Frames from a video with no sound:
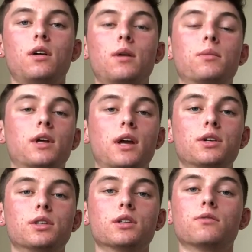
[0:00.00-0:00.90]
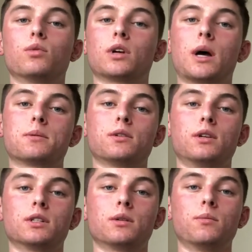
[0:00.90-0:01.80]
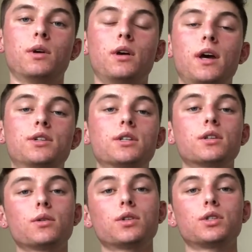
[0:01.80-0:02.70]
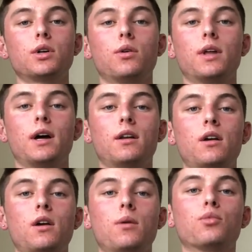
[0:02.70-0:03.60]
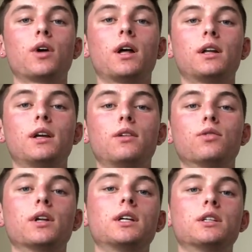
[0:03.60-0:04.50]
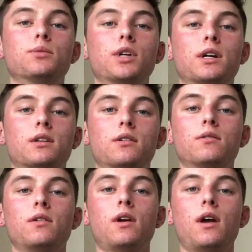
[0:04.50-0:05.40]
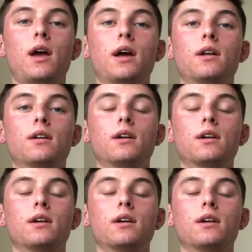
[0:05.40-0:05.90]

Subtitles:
implications of moral absolutism, it just goes to show that morality really is objective and